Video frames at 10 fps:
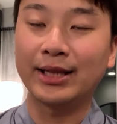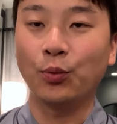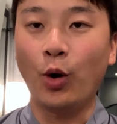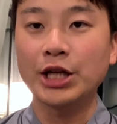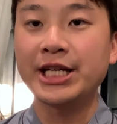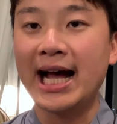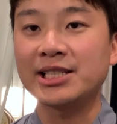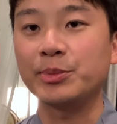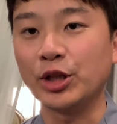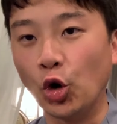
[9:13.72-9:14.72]
that the watch has
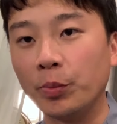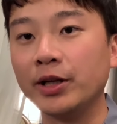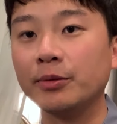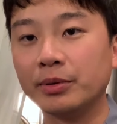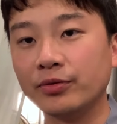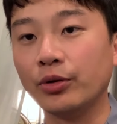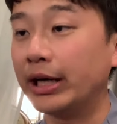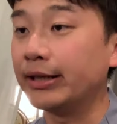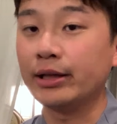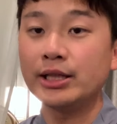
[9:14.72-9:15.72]
been opened up before.
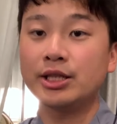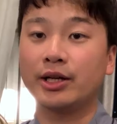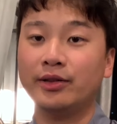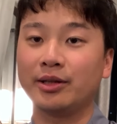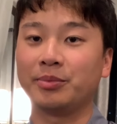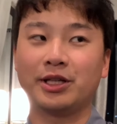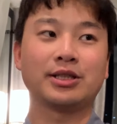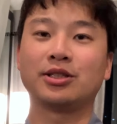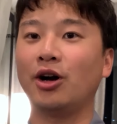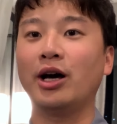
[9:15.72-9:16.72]
And it's a good thing
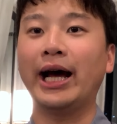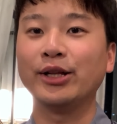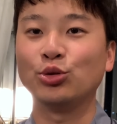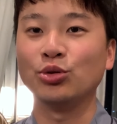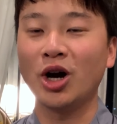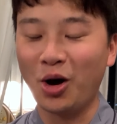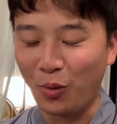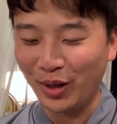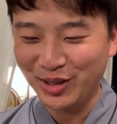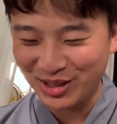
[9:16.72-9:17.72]
because, God, I do not
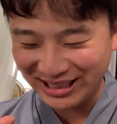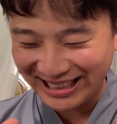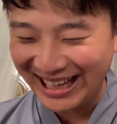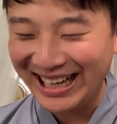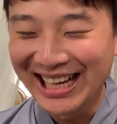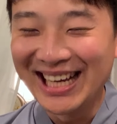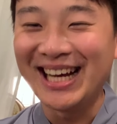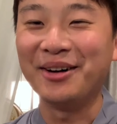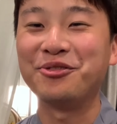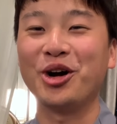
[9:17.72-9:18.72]
want to get
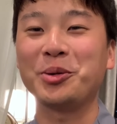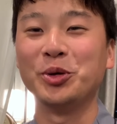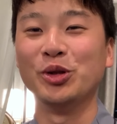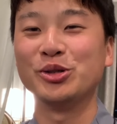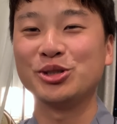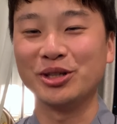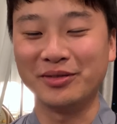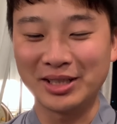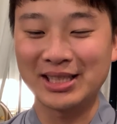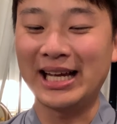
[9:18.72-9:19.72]
a Franck Muller
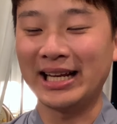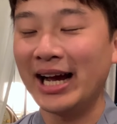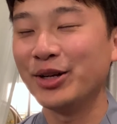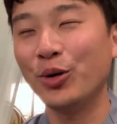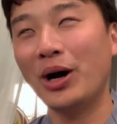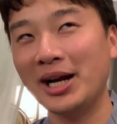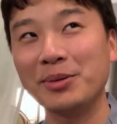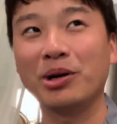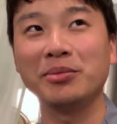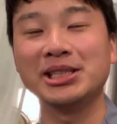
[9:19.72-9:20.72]
service. And I know I can
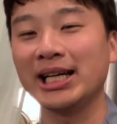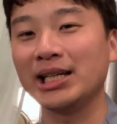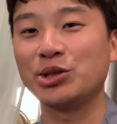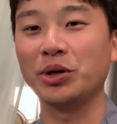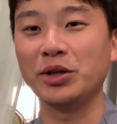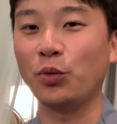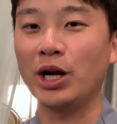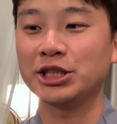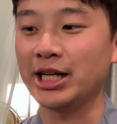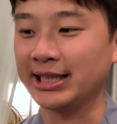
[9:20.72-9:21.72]
probably take it to any
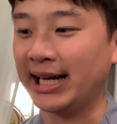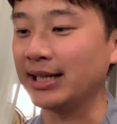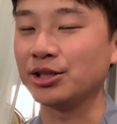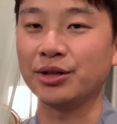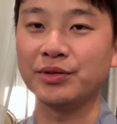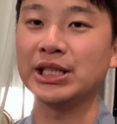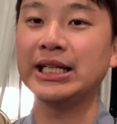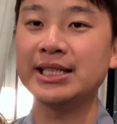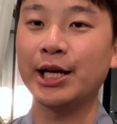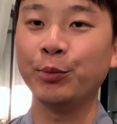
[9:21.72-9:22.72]
watch tech that can serve as an
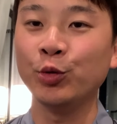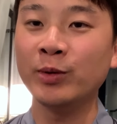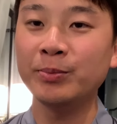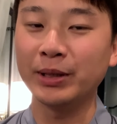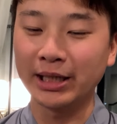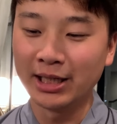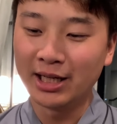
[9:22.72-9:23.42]
ETA movement, but